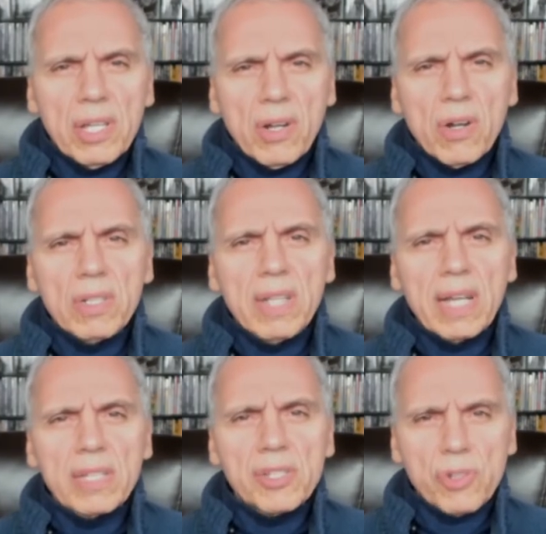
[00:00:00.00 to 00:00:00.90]
and the Girl
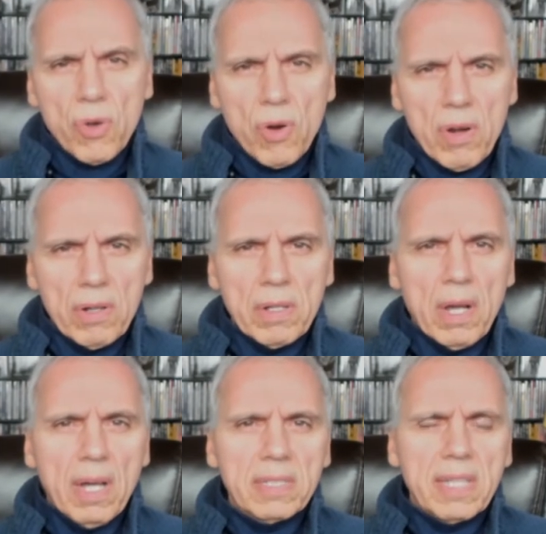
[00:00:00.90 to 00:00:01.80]
Next Door
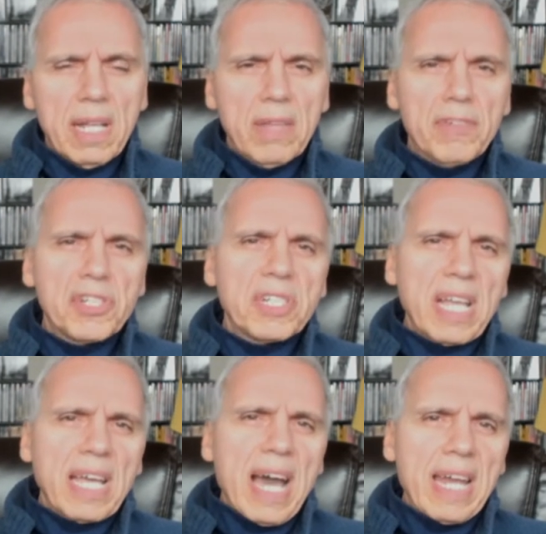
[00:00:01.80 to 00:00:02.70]
uh,
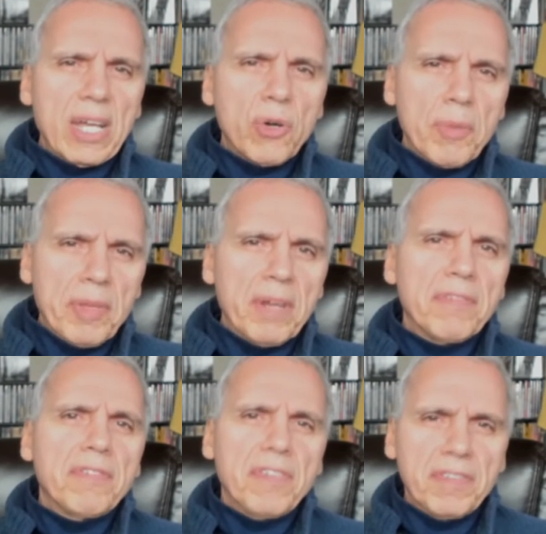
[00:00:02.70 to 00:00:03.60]
Television's Iconic Women
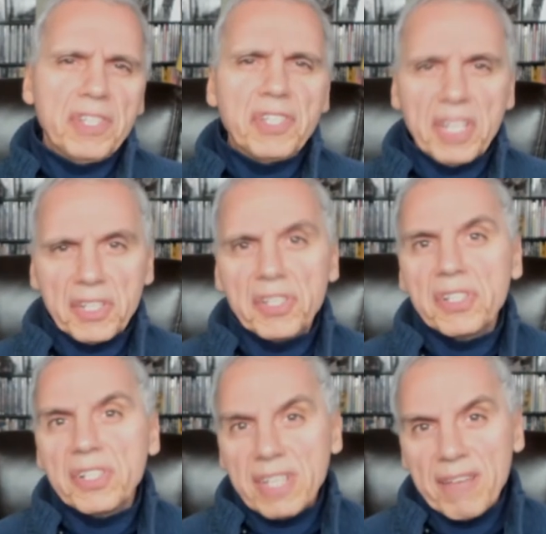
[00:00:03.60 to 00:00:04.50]
of the 50s,
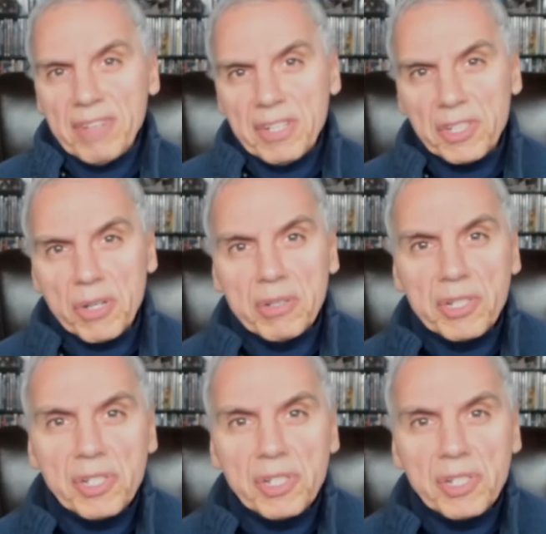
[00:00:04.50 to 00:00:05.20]
60s, and 70s. So it